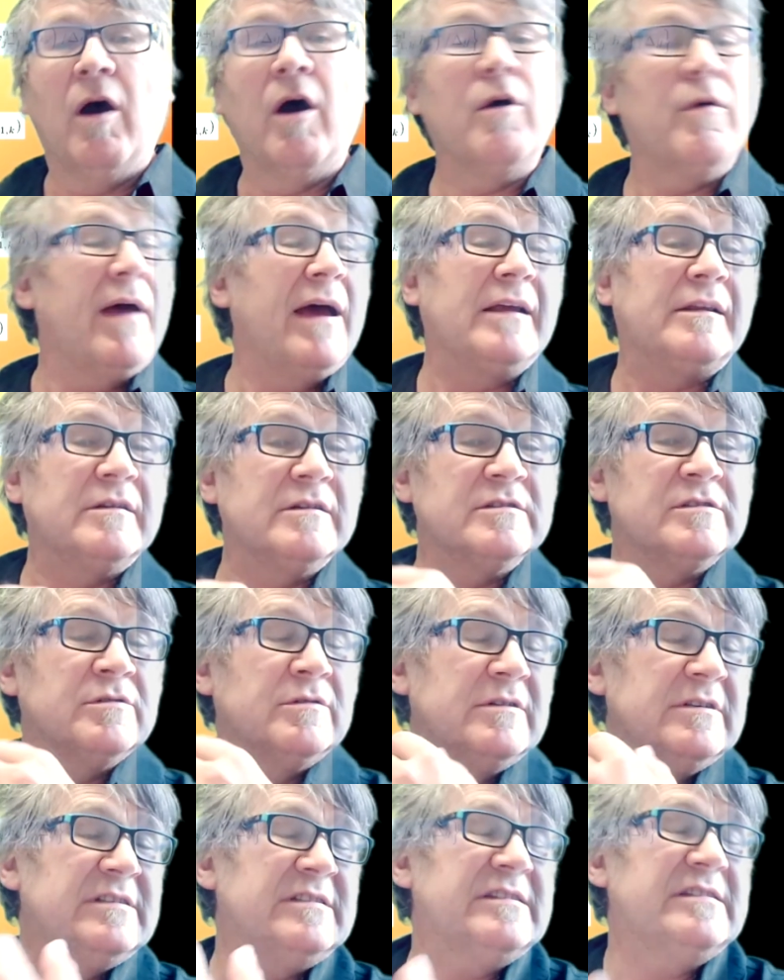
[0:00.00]
All right,
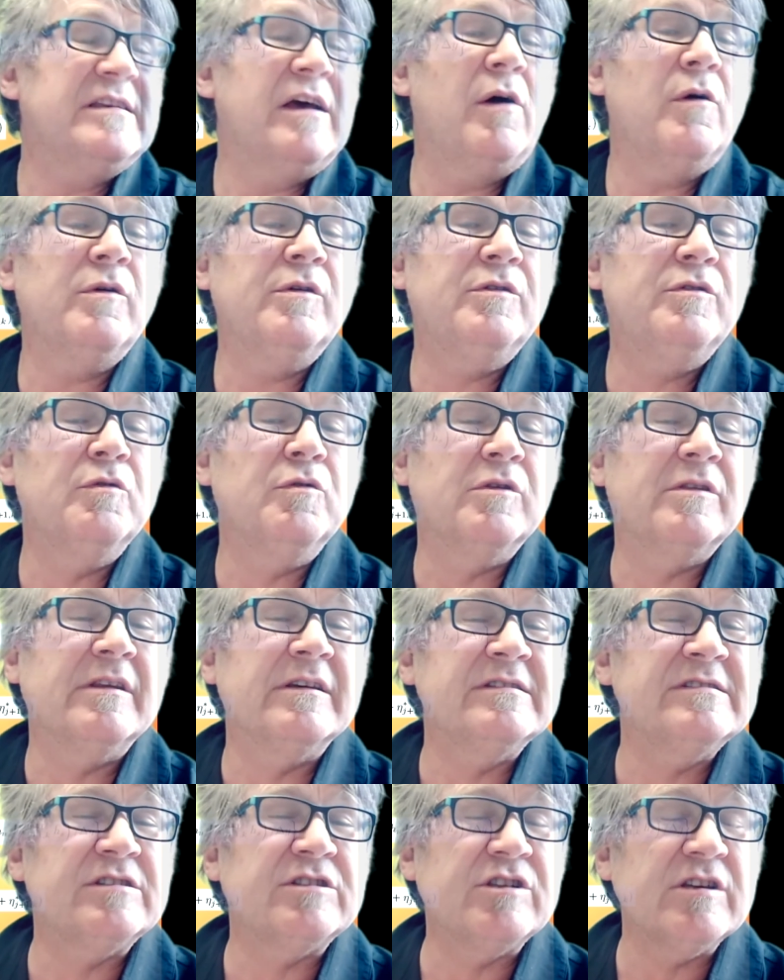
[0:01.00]
so this is how you do it.
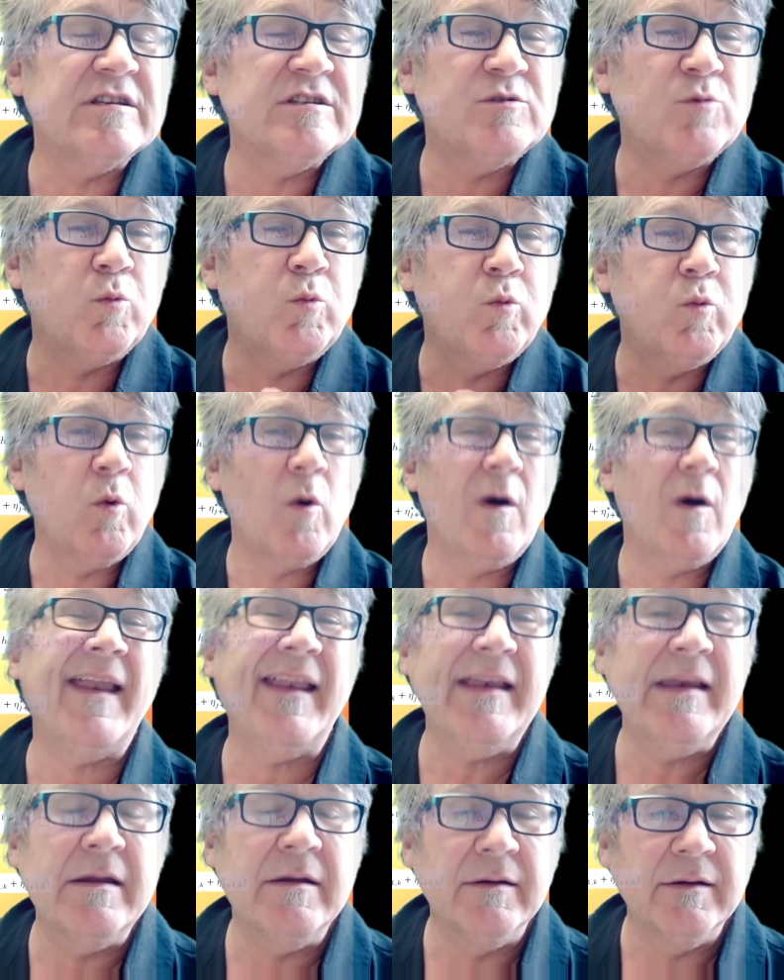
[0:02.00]
There's just
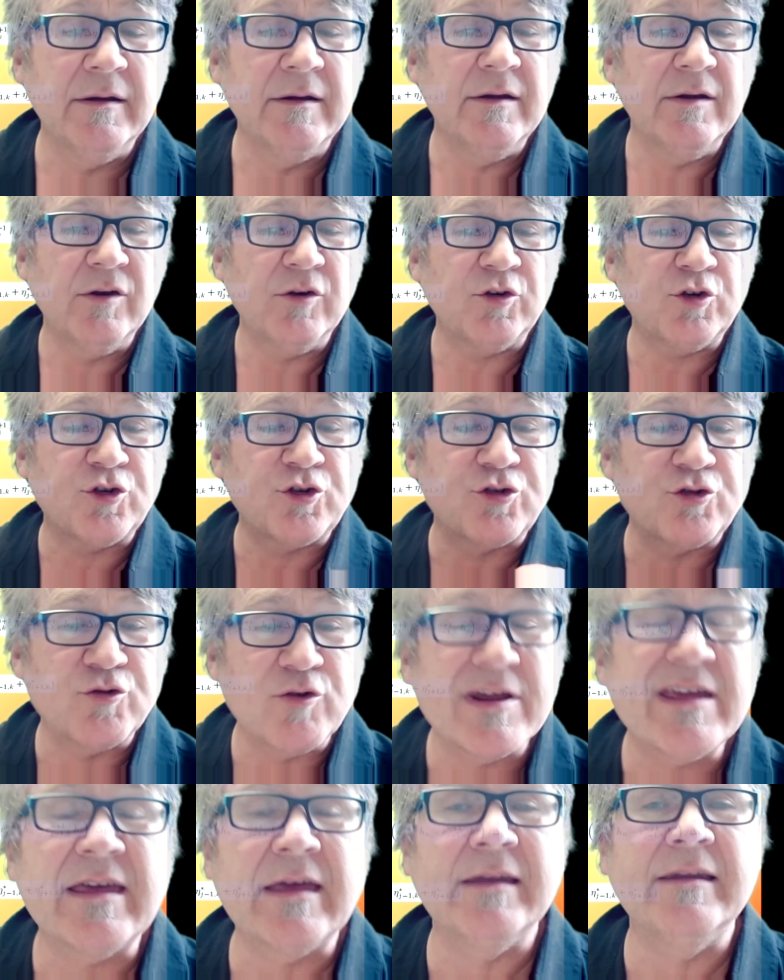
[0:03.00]
one
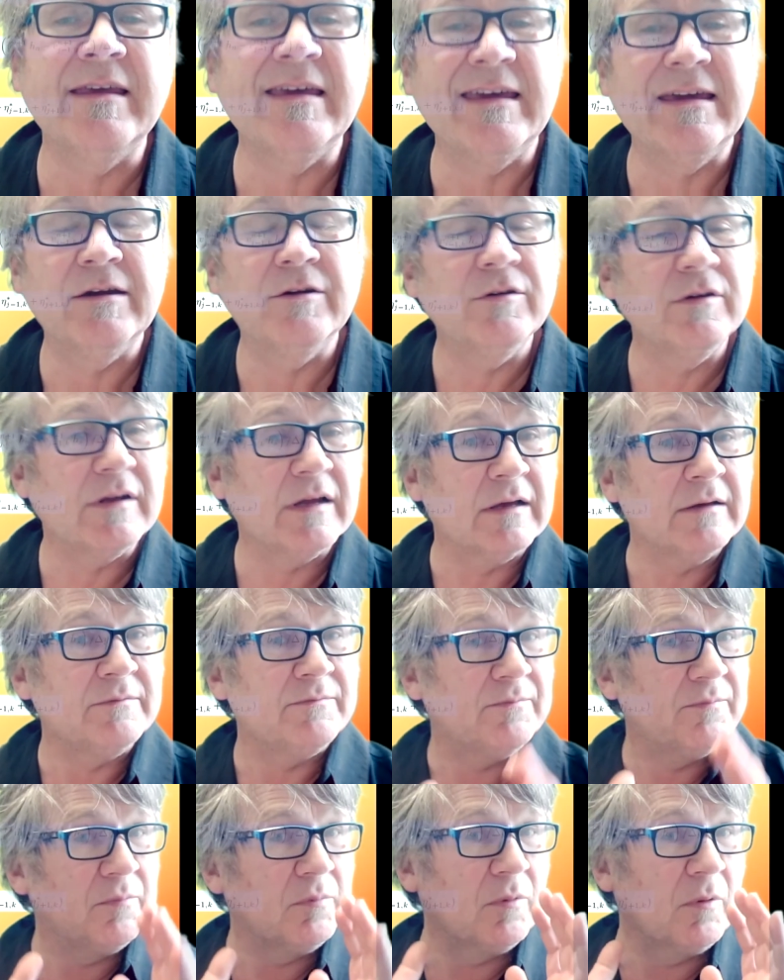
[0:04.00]
trick in here, and I
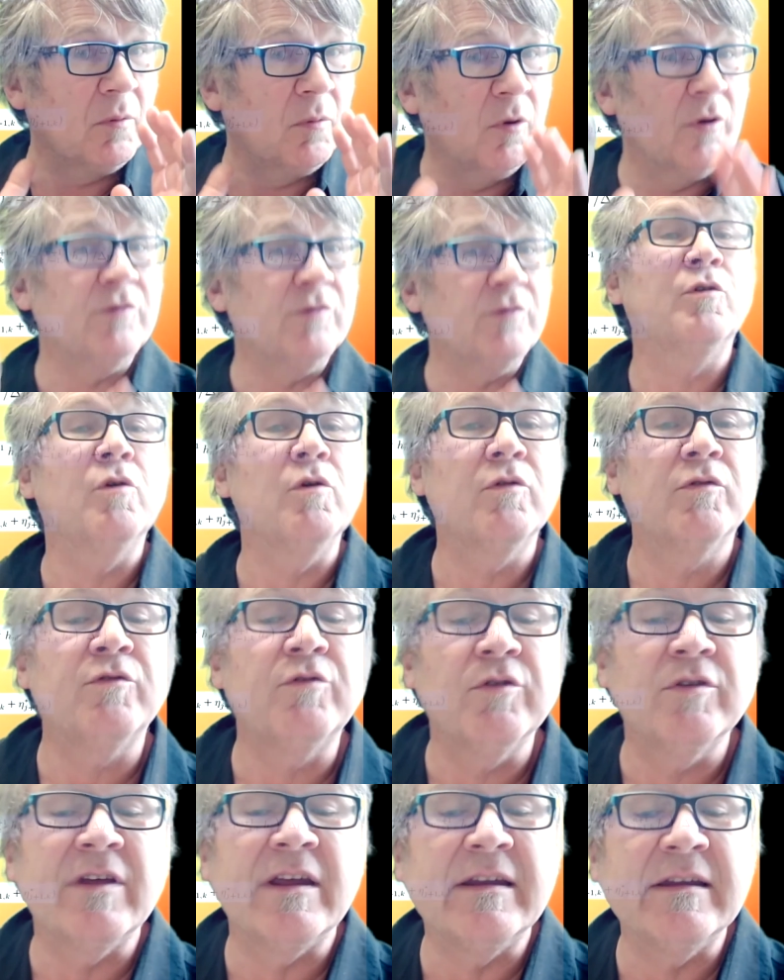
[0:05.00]
want to go
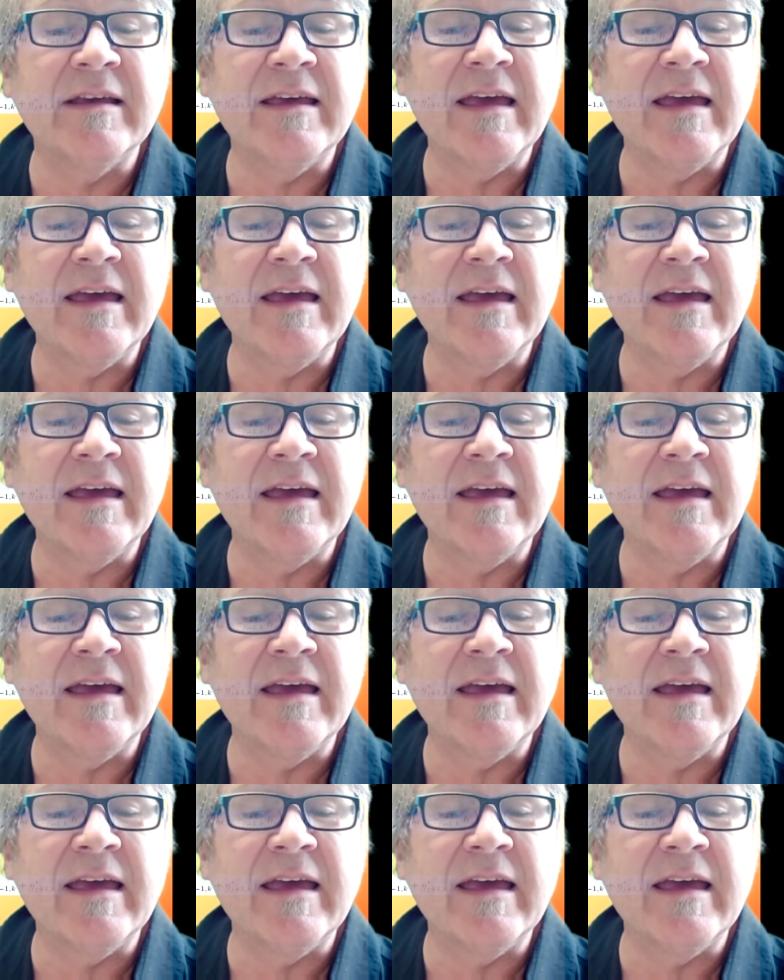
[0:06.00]
through that